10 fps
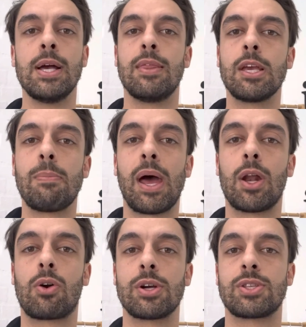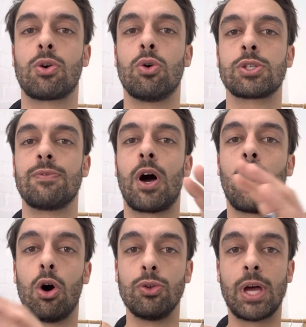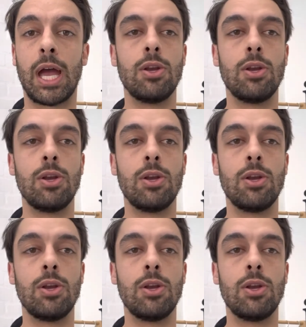think about it across the course of the whole day,